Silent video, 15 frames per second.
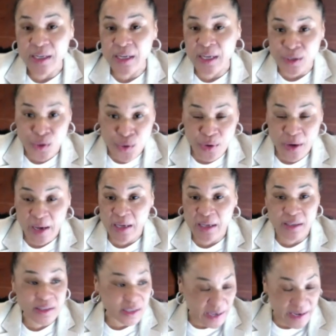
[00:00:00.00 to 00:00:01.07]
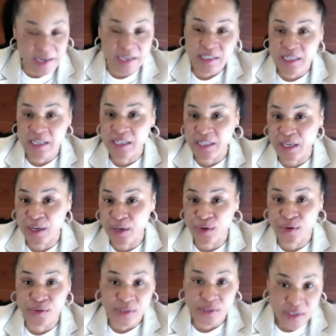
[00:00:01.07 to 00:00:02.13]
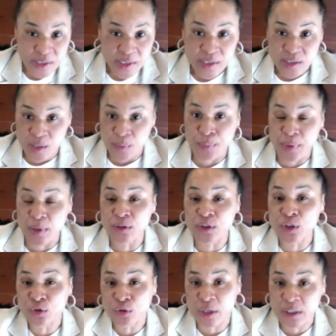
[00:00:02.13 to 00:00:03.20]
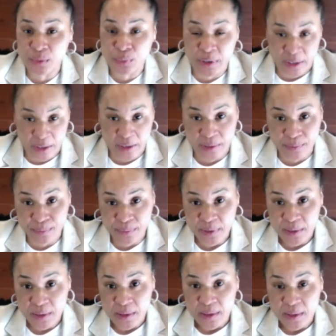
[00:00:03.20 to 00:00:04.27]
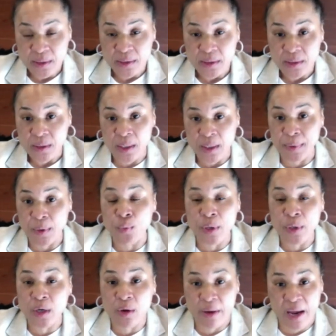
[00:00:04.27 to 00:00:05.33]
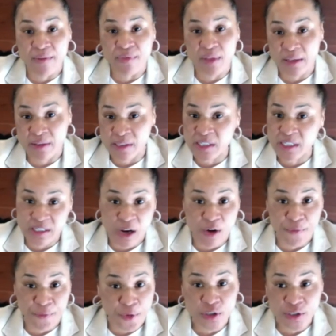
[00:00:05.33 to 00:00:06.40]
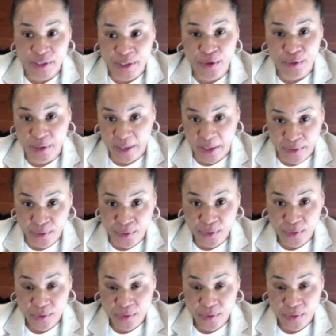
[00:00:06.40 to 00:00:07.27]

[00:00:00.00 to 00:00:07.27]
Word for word: And you had 18 years to build the trust with them. I mean, we don't have that. This is our first year together.